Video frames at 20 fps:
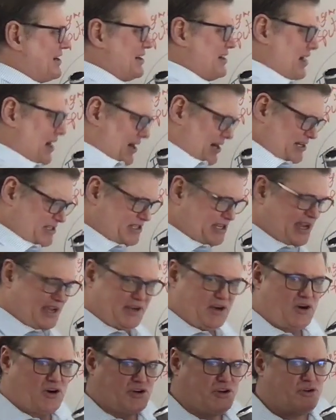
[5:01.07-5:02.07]
of
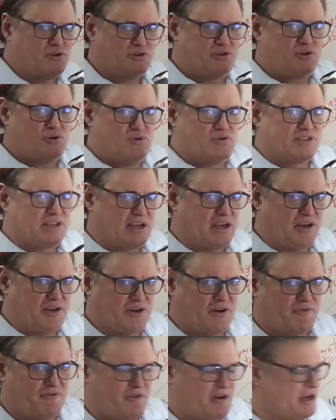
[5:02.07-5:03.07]
content are you using in
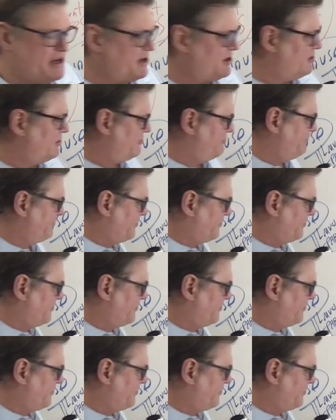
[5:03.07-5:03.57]
your video?